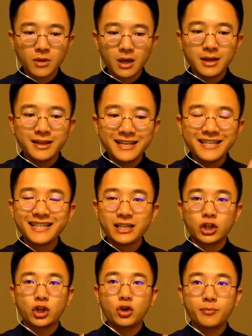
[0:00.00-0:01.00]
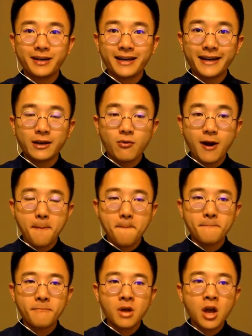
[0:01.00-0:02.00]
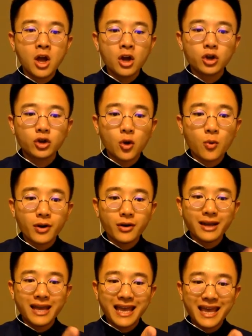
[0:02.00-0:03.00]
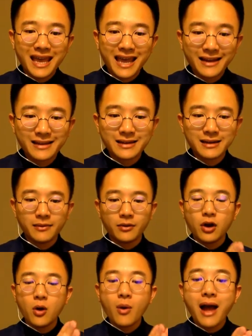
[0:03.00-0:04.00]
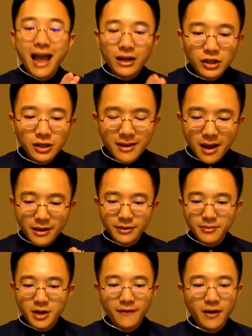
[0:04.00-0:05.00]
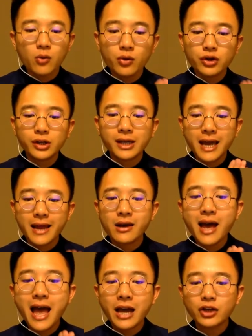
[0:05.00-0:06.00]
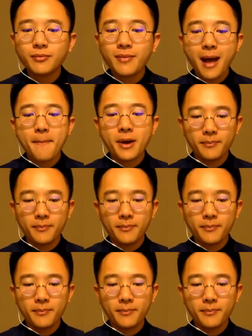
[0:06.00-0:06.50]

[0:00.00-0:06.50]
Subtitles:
this is a duplicate, right? So we're going to get the well, actually, as a matter of fact, we should get a hash map,